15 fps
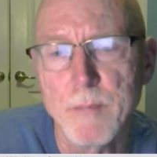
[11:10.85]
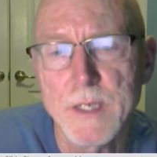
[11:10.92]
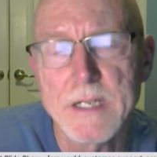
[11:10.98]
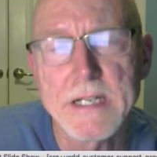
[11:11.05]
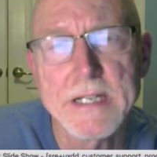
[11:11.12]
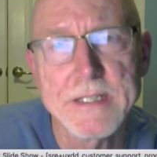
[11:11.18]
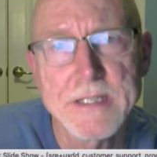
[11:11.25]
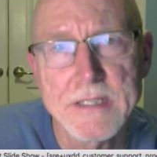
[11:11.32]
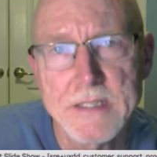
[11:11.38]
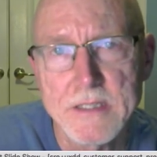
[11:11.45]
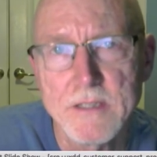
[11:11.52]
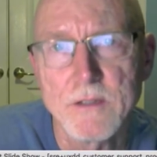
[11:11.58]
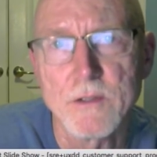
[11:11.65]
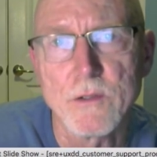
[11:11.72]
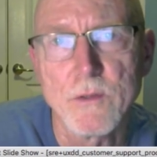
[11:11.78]
but it is
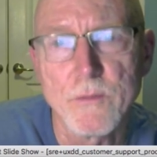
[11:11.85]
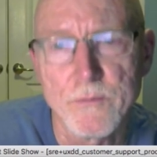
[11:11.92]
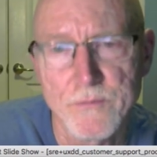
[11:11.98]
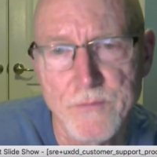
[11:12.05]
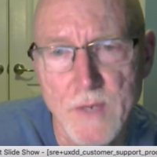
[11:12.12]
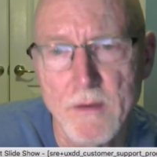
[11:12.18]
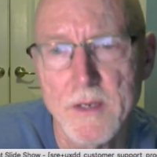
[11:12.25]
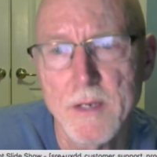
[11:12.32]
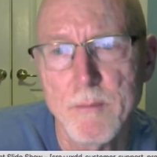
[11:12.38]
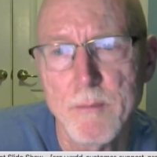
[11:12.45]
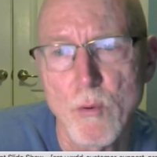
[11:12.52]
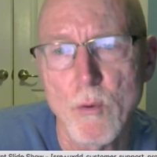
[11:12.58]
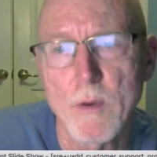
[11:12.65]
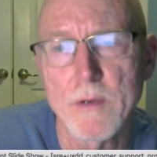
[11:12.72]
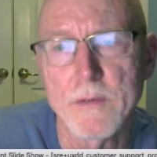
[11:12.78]
still very
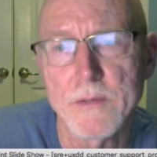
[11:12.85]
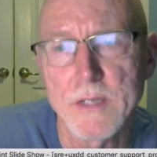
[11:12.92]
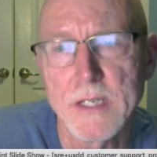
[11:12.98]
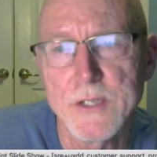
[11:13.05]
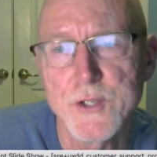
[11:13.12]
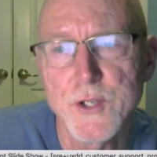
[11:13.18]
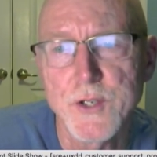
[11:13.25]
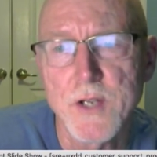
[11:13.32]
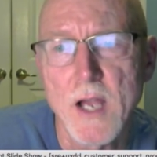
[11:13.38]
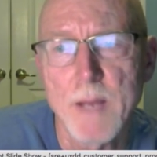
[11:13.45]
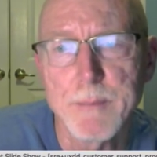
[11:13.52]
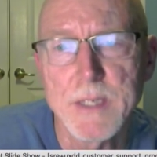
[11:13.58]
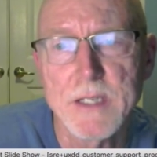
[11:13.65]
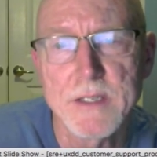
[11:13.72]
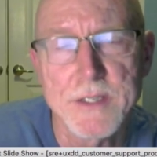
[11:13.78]
important and should
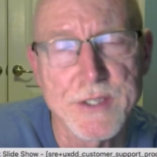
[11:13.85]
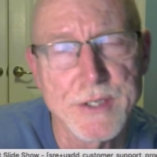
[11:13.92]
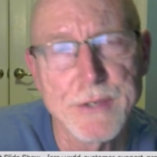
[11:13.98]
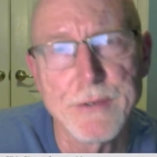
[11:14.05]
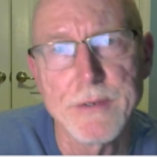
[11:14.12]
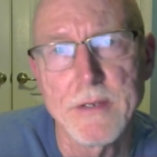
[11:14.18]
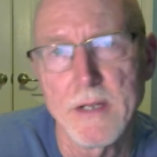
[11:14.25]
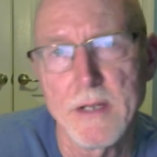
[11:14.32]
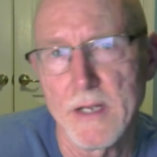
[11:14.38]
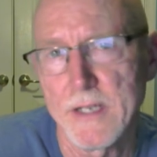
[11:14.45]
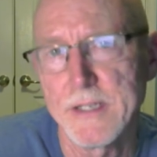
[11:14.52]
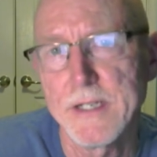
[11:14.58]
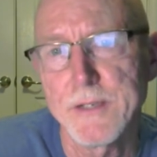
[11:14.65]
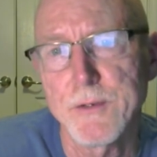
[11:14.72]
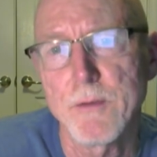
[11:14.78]
not be considered
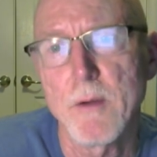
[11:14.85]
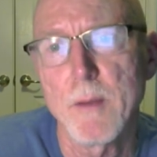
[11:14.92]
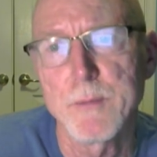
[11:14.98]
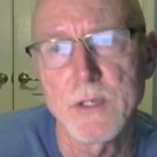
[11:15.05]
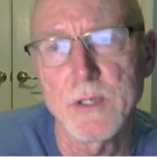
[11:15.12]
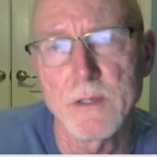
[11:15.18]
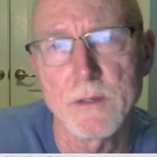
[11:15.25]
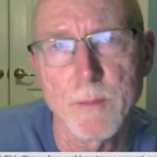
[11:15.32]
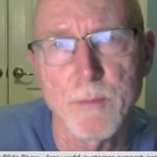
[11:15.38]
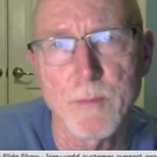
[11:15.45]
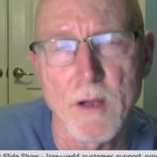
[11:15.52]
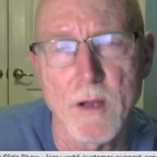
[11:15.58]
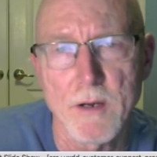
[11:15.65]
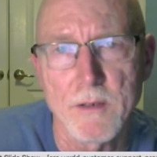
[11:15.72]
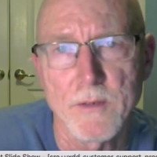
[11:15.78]
an interruption to
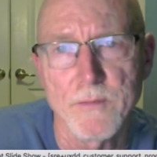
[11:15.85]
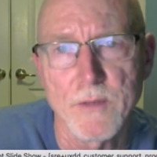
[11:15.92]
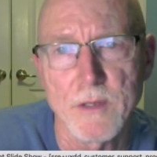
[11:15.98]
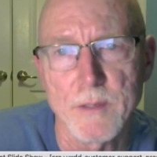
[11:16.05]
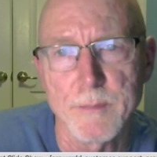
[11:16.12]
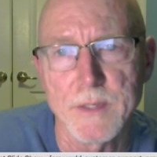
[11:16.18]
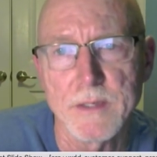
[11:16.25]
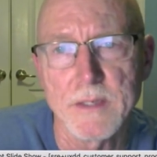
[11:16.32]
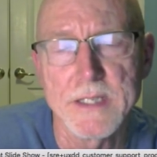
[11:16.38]
product development.